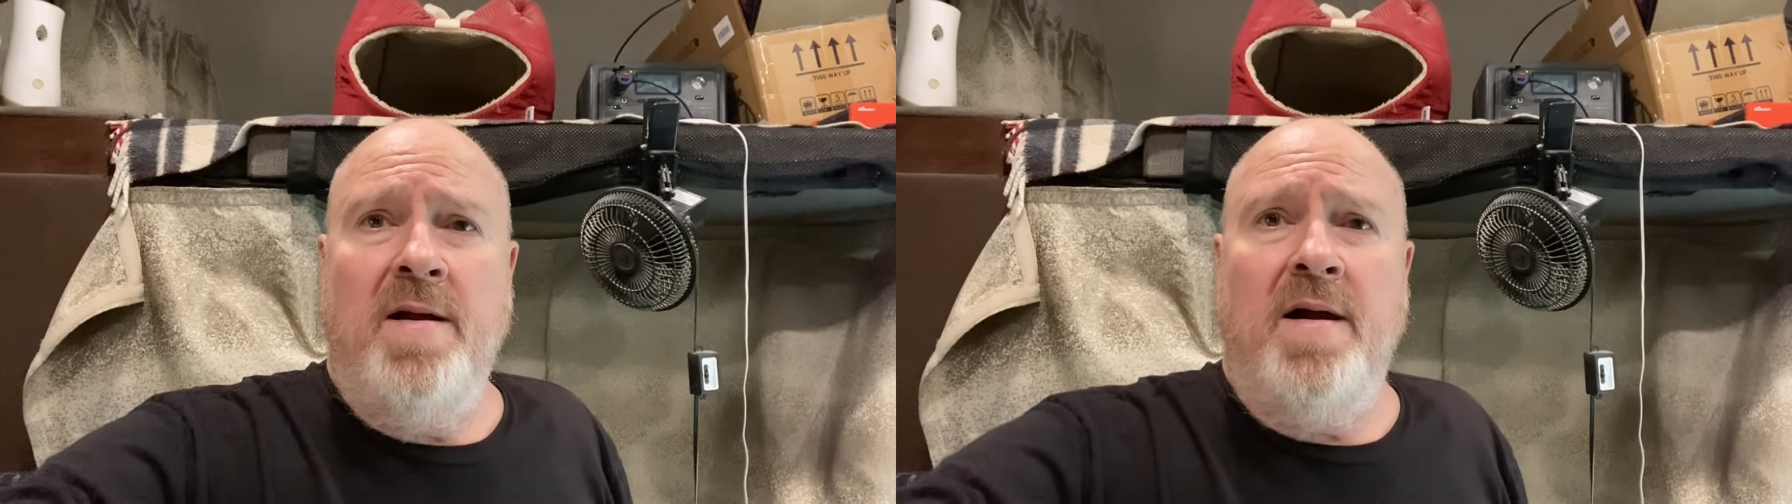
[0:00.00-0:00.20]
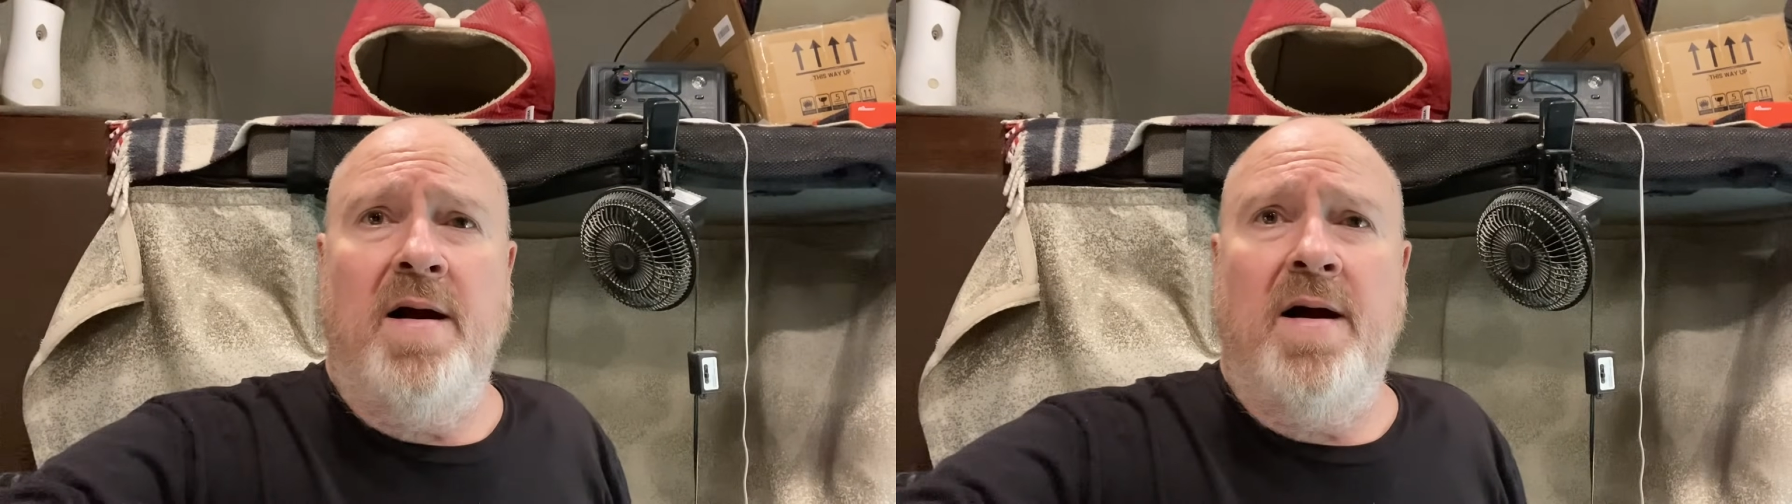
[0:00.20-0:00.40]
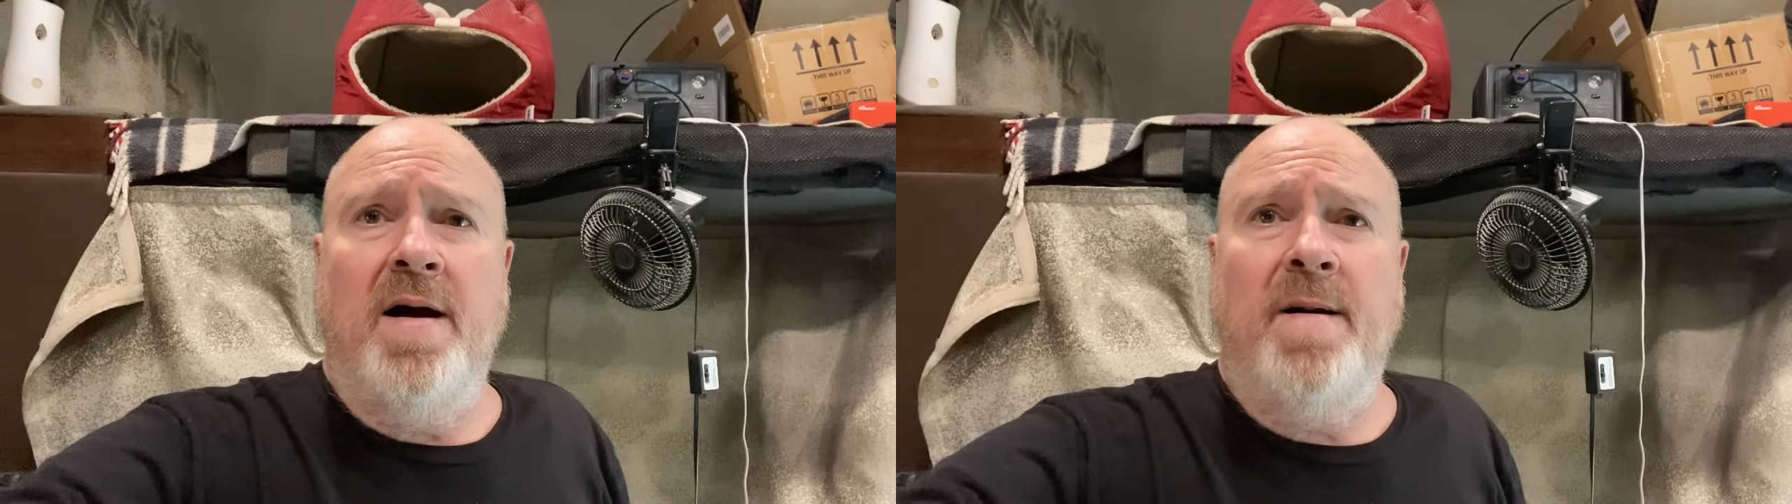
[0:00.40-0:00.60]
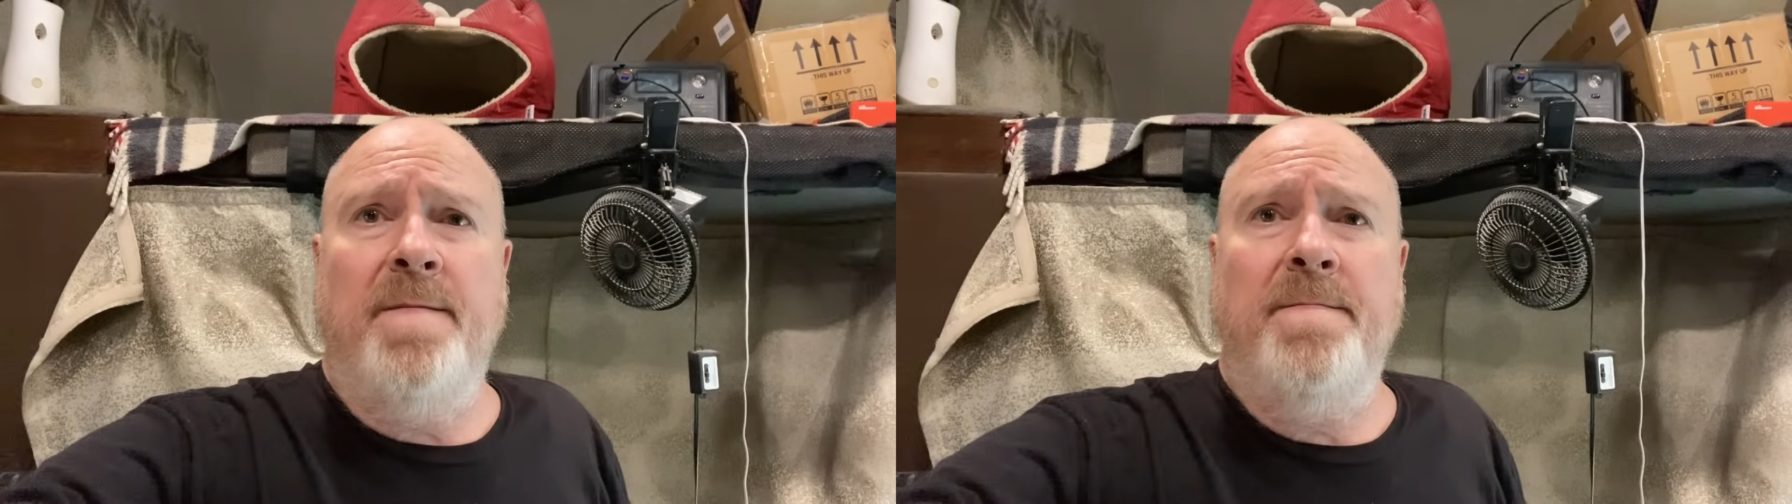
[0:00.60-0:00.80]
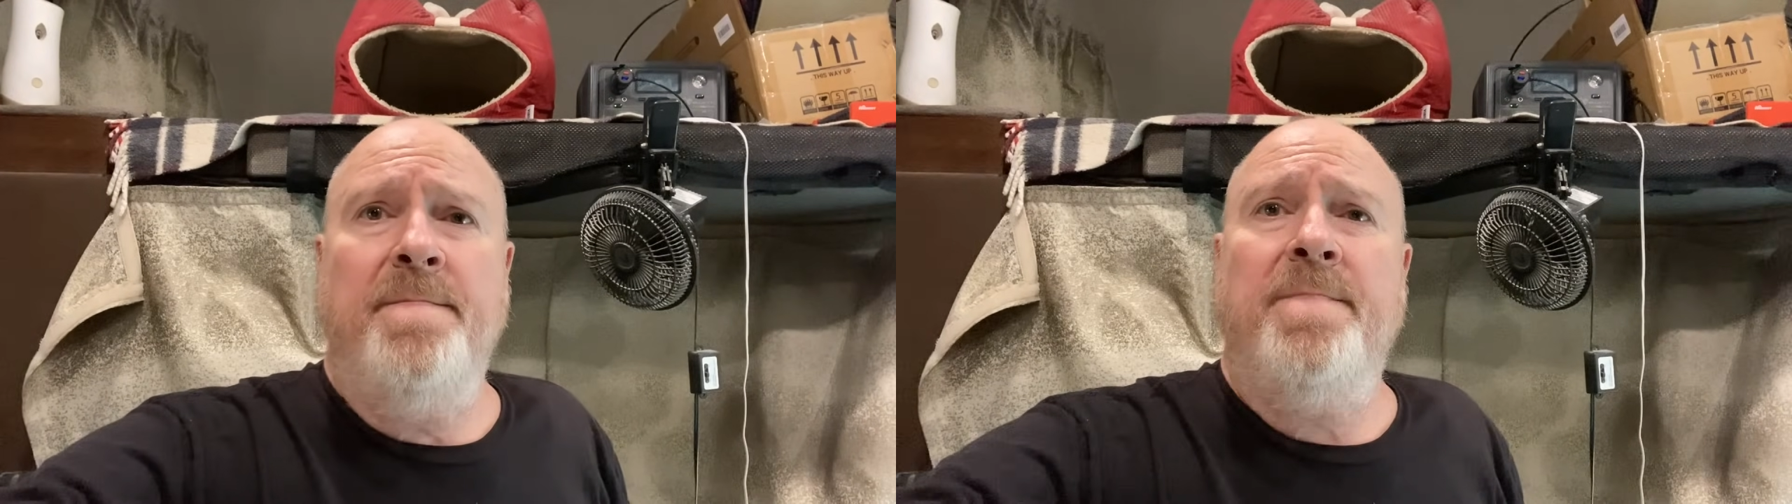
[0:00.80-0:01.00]

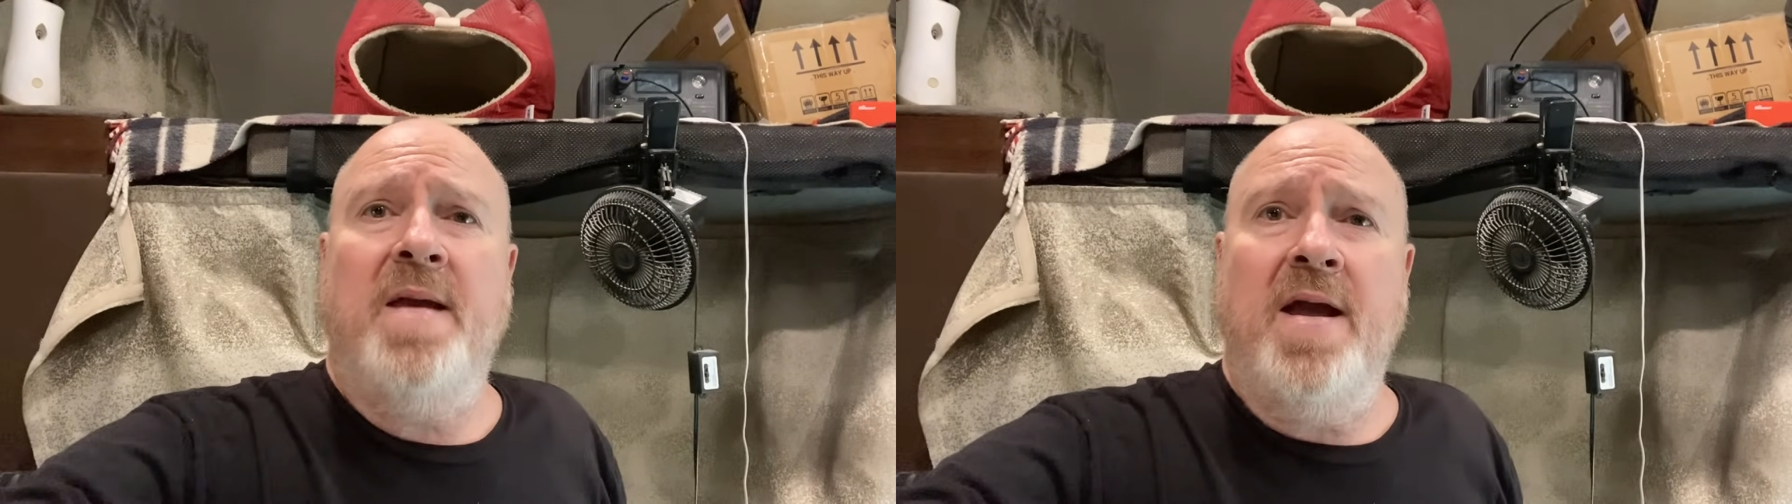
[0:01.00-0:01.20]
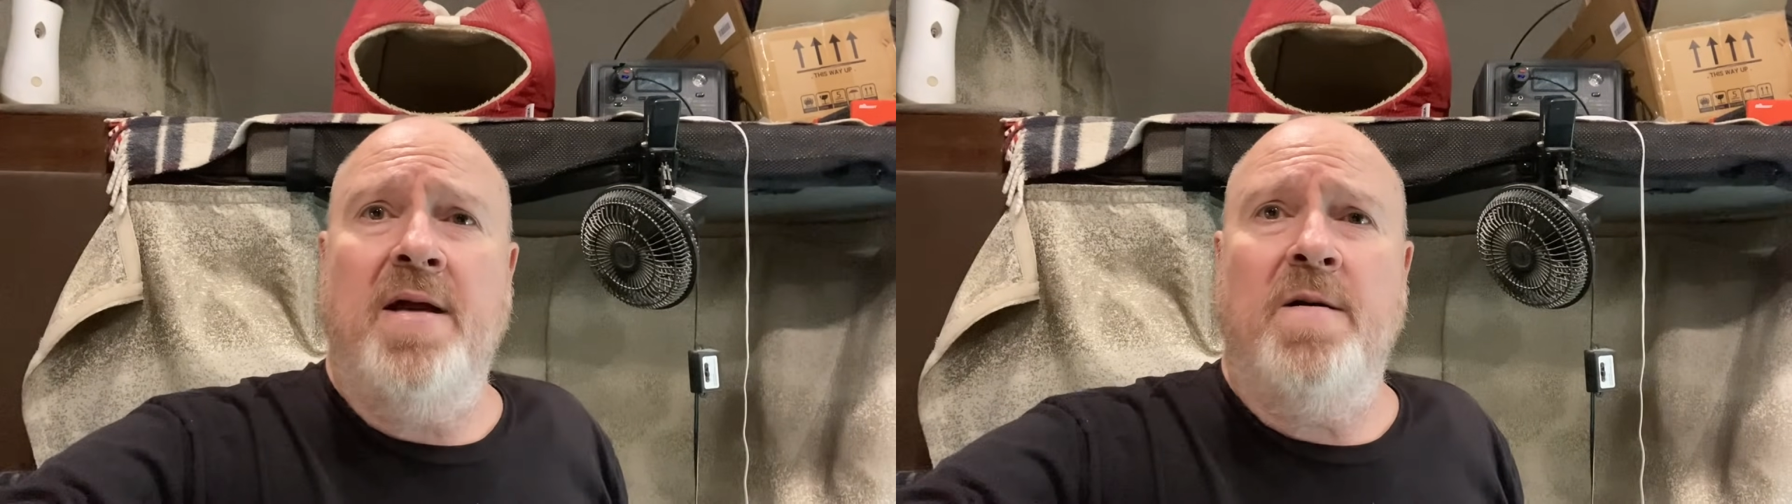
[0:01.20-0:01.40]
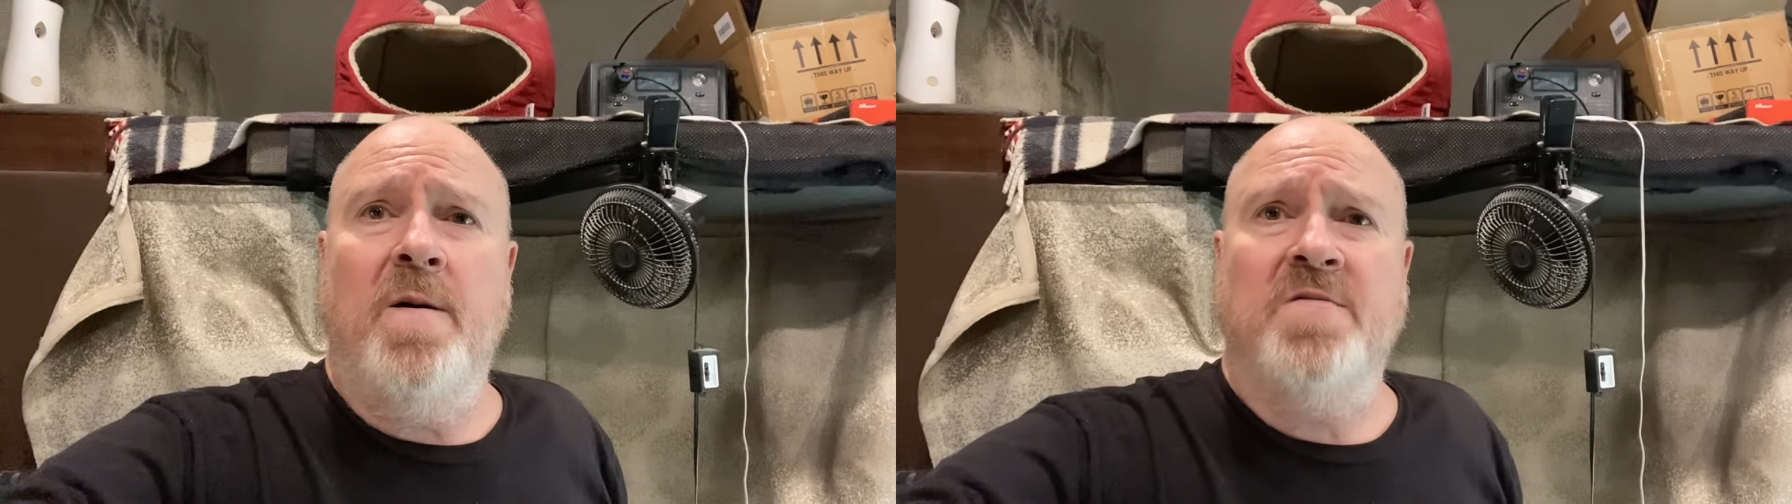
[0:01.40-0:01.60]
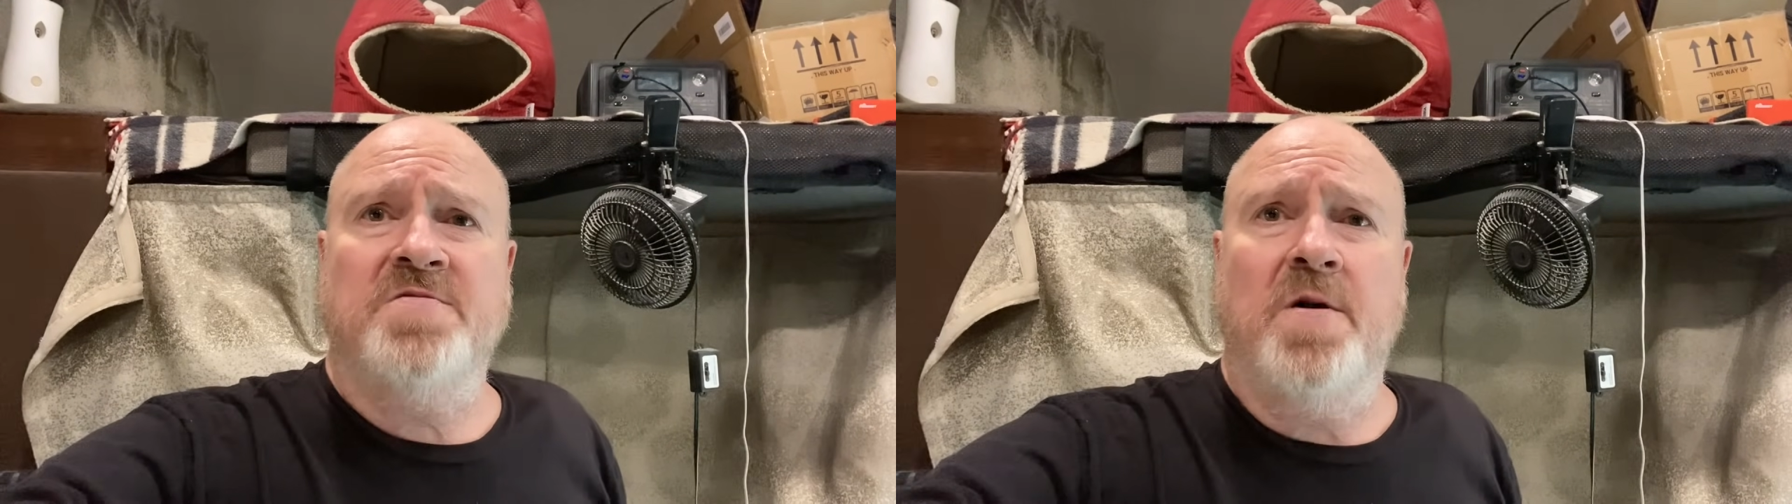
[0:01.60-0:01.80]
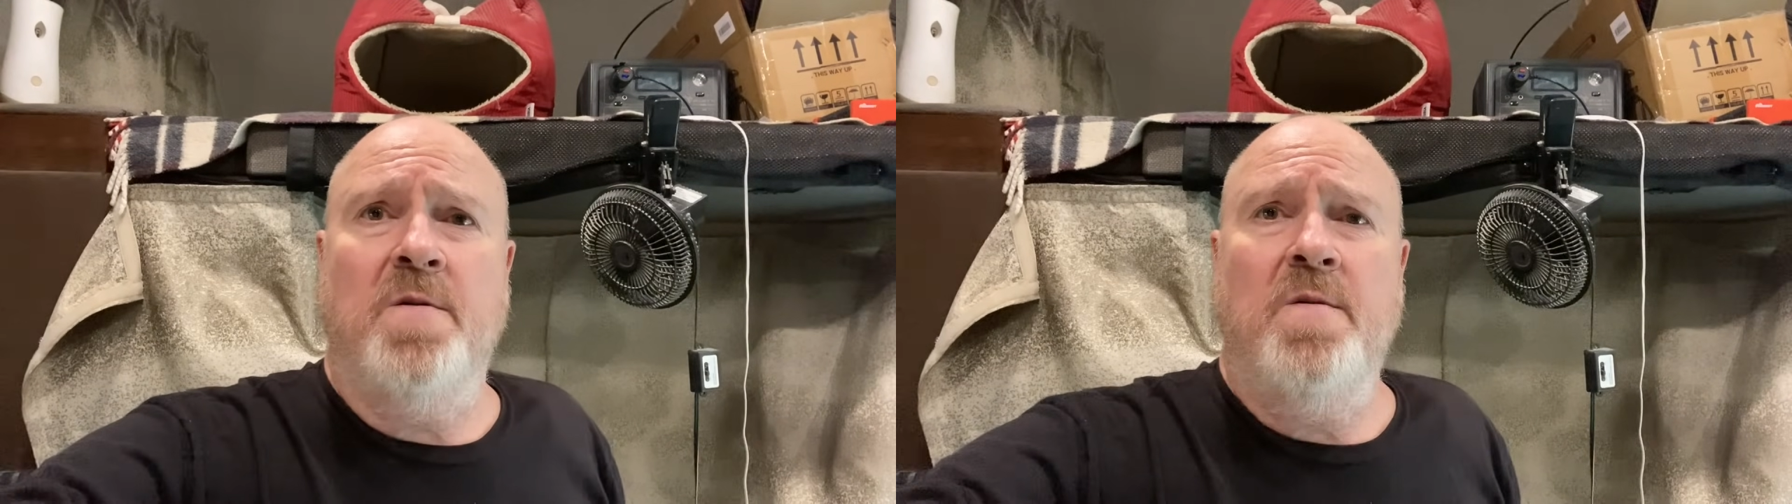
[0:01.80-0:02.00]
And
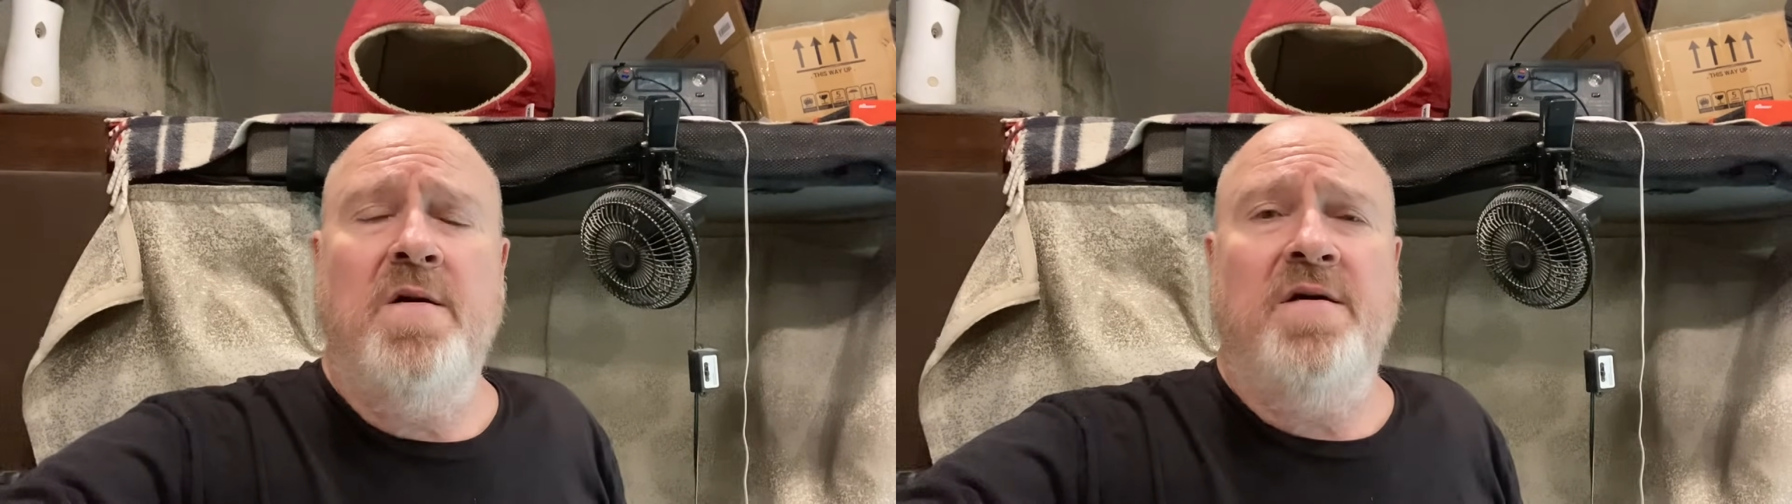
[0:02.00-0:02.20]
also